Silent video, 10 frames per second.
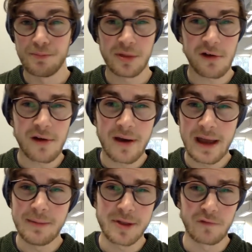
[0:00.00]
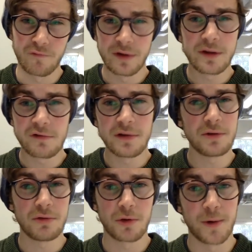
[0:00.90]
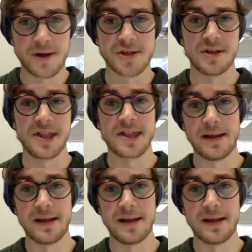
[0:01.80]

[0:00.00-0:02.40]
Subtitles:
but there are heaps of really, really good questions